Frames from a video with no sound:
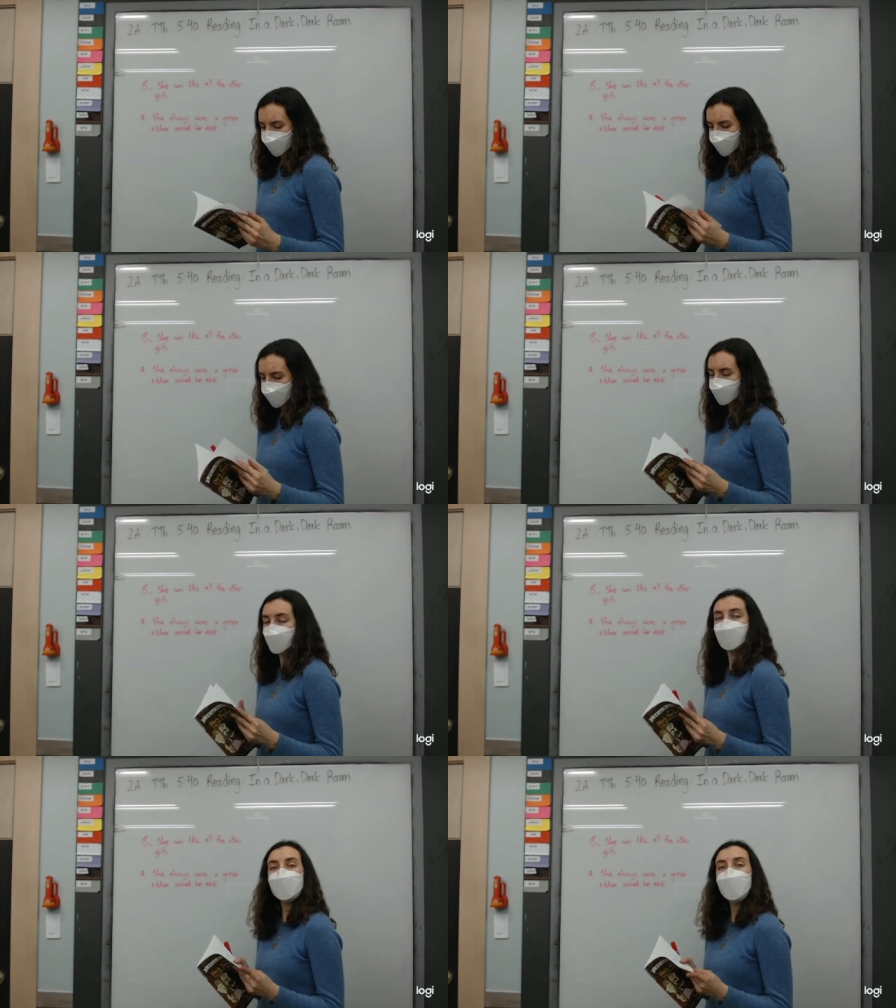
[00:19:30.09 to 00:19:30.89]
Is she
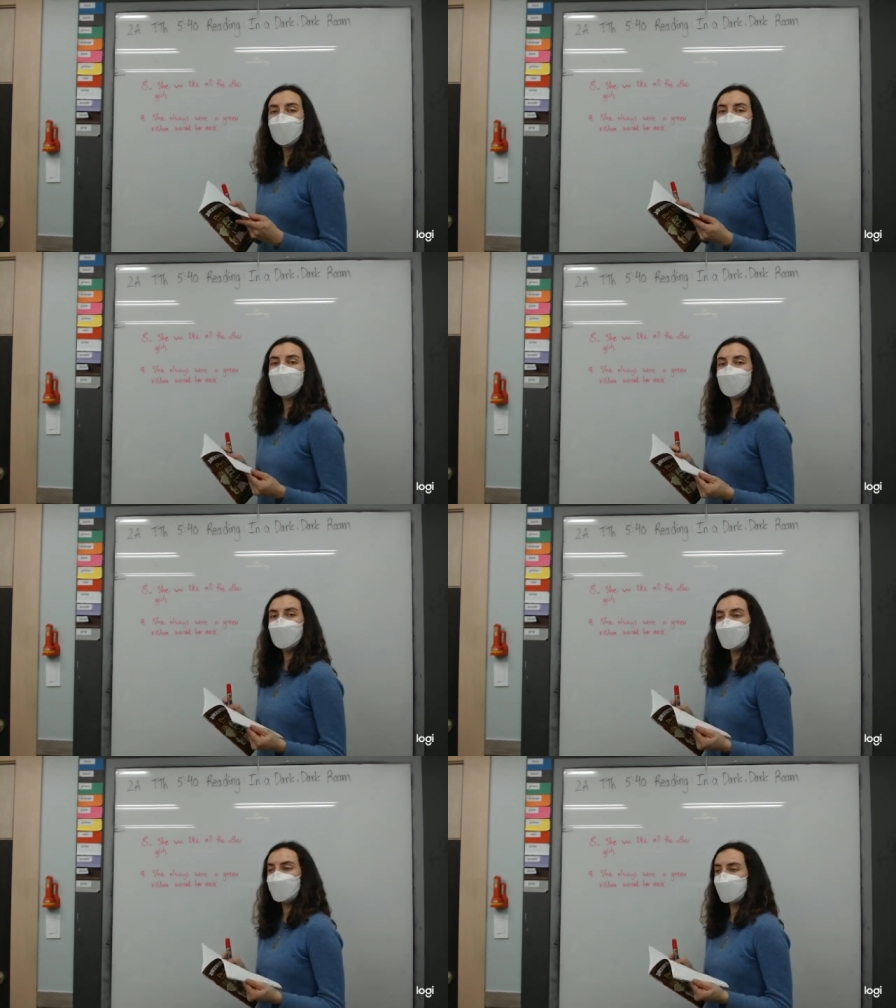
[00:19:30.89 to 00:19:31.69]
fat like the
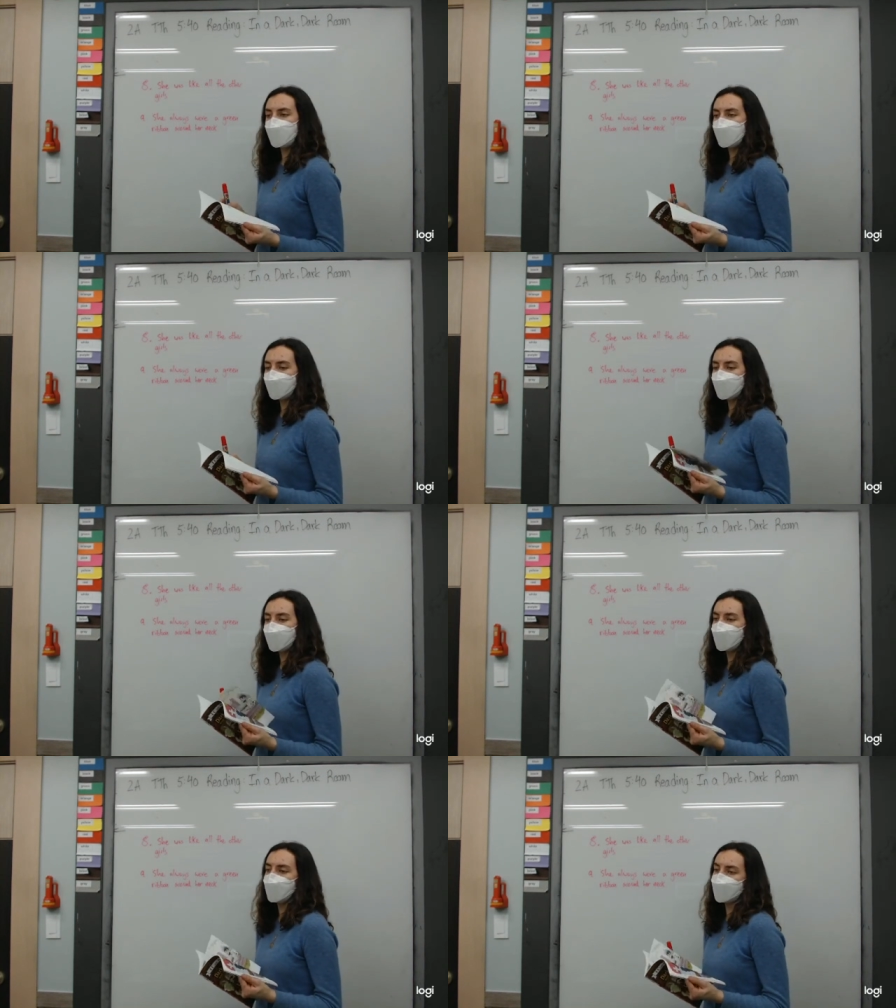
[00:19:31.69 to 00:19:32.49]
woman in the
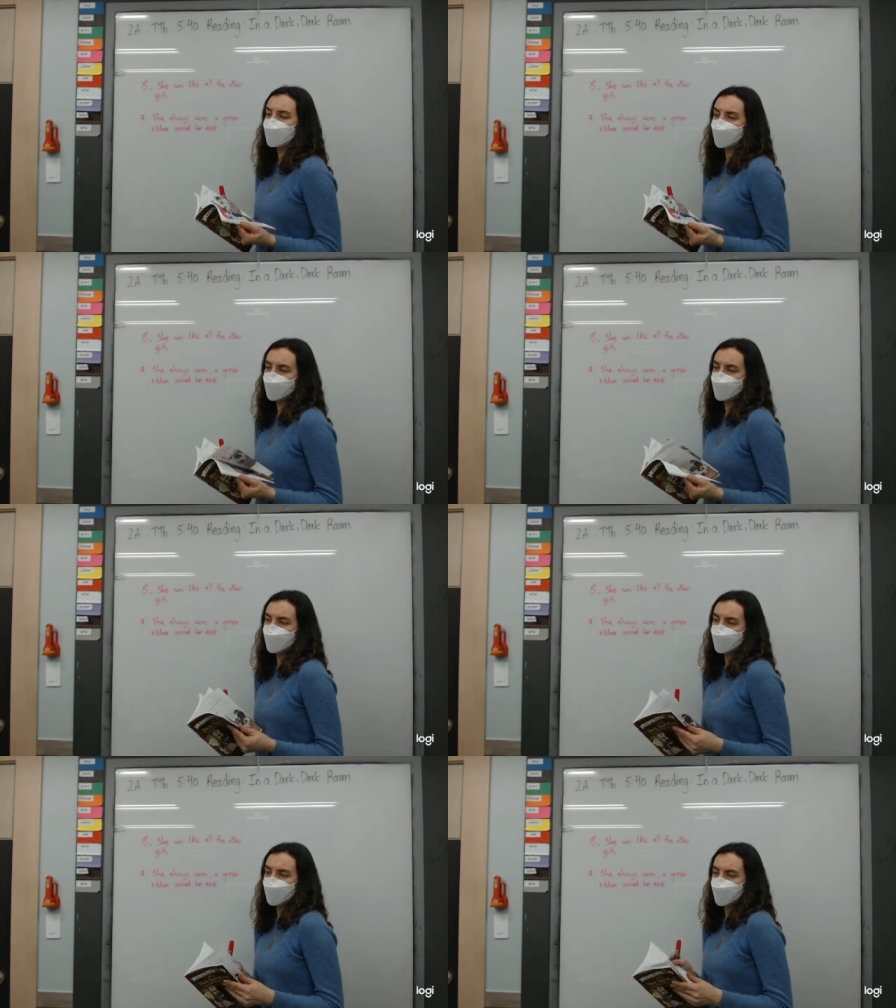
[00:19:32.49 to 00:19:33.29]
graveyard?
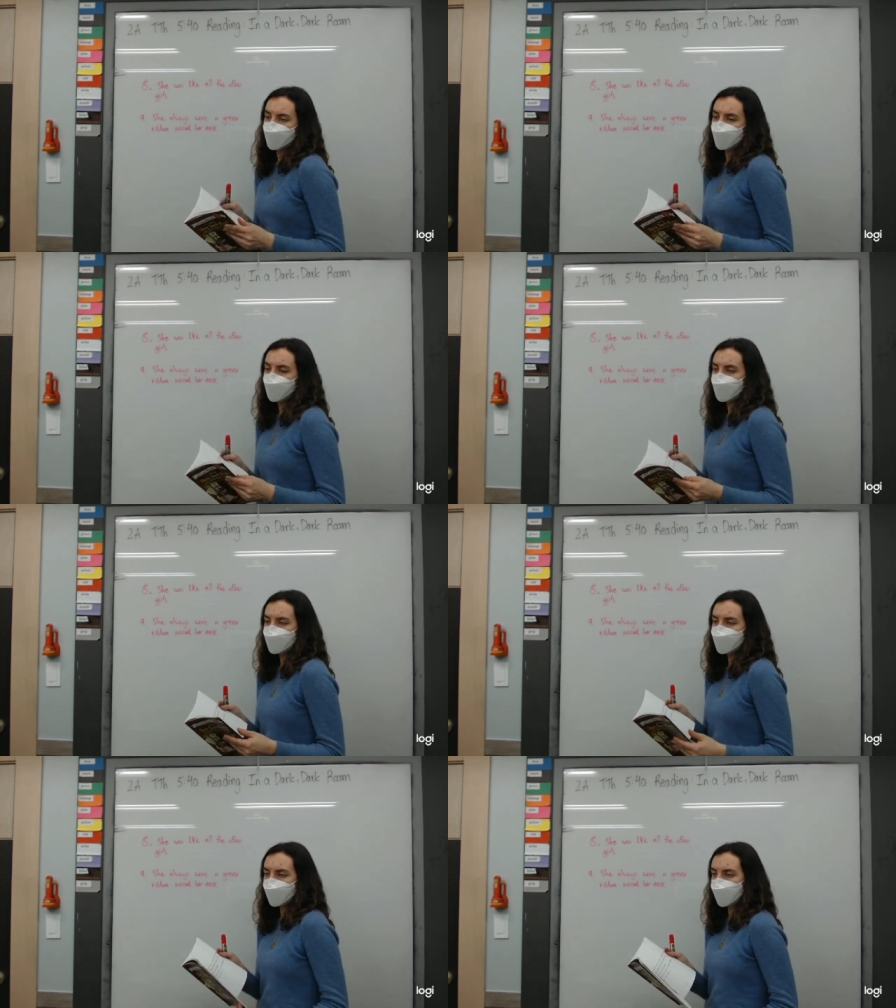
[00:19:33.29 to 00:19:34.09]
What is she
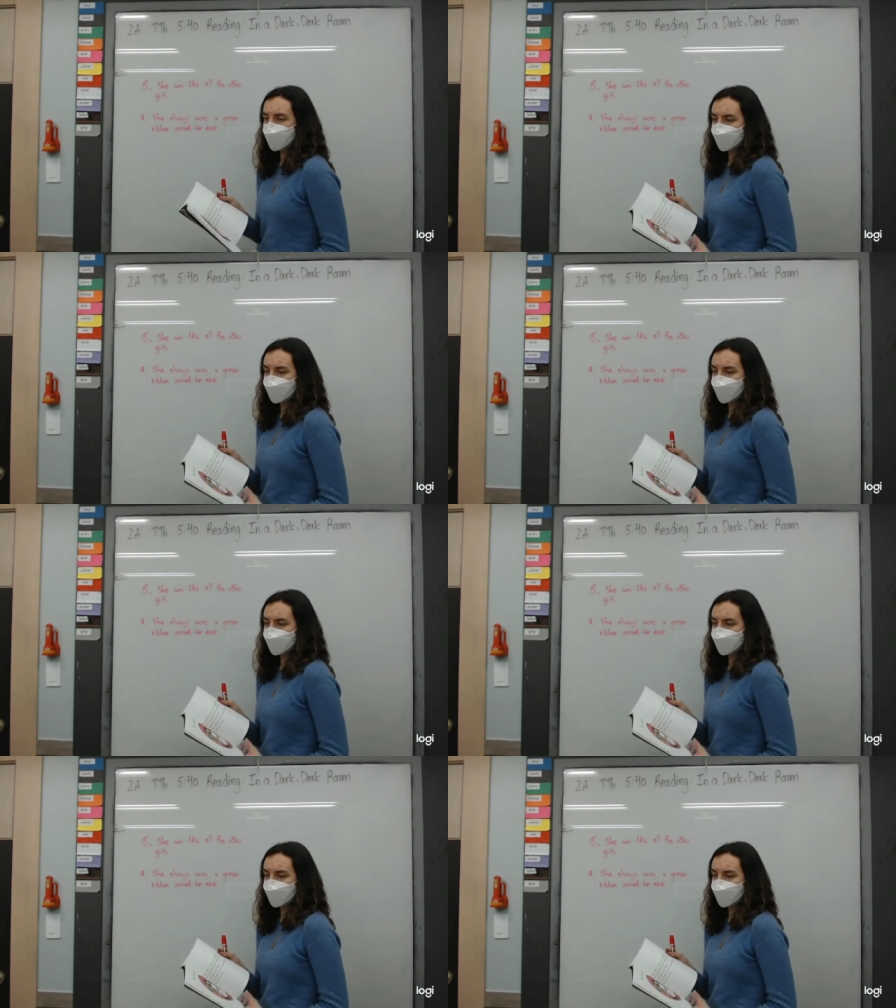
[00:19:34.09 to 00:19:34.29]
like?